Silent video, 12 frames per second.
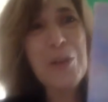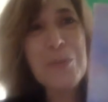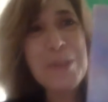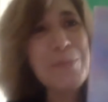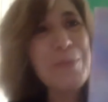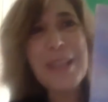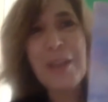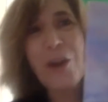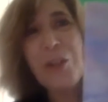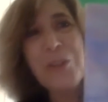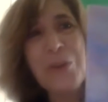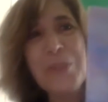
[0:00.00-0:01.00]
with me. They
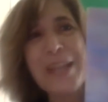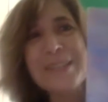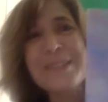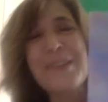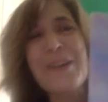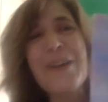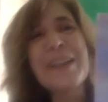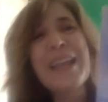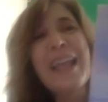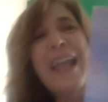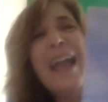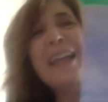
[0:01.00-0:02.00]
all know that song.
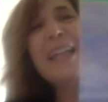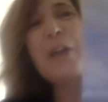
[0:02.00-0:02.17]
And I